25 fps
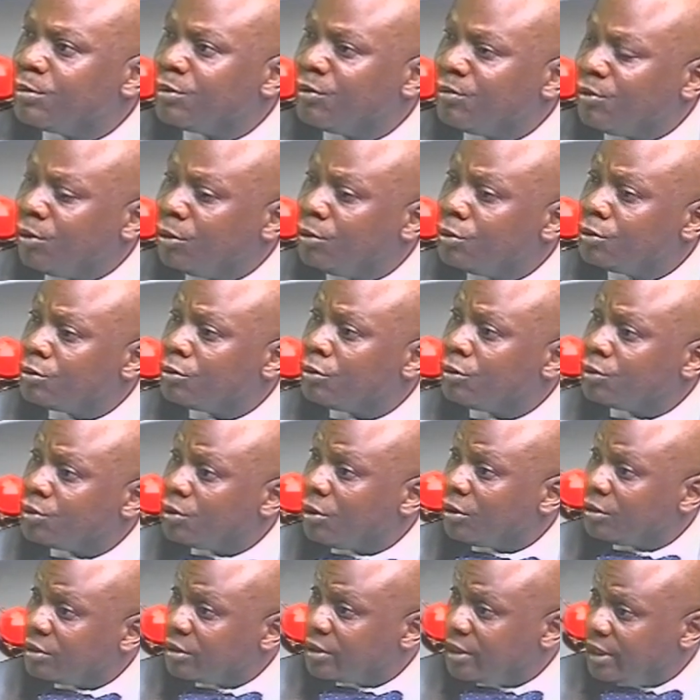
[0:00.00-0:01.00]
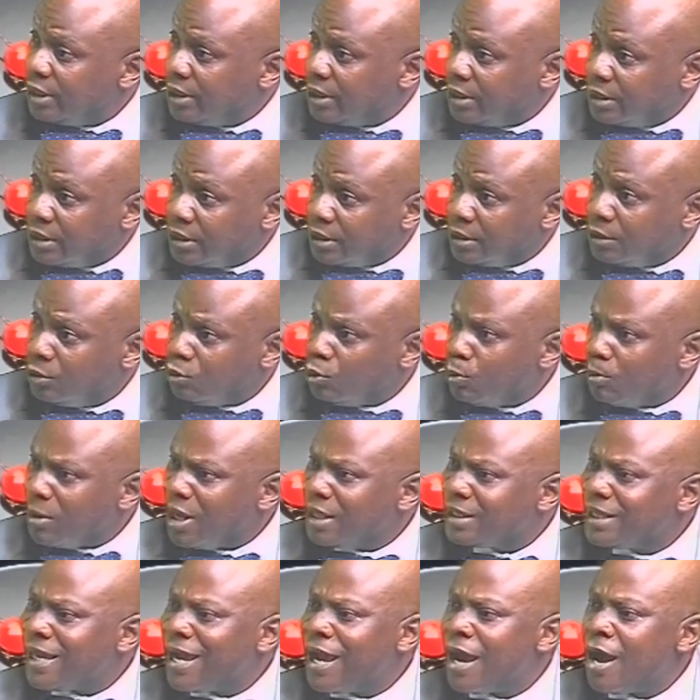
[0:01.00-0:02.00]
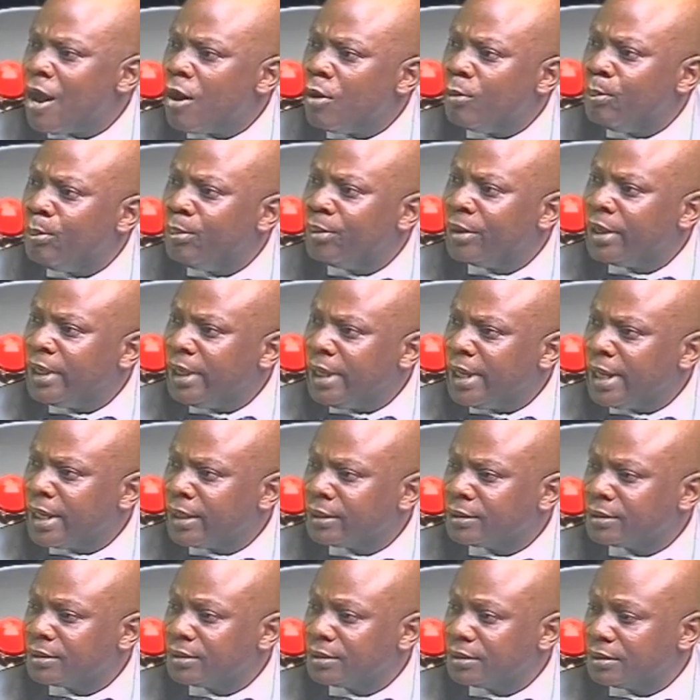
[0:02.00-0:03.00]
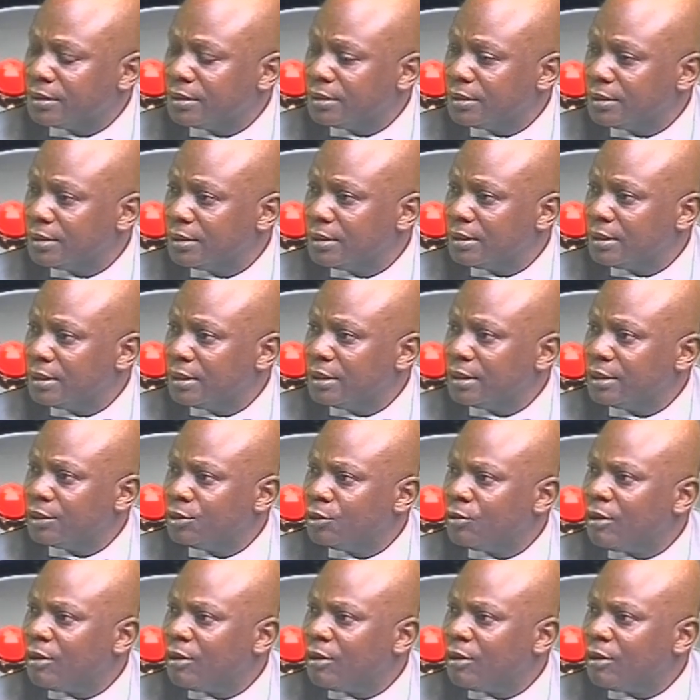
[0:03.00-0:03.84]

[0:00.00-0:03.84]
for you to succeed. No matter how brilliant your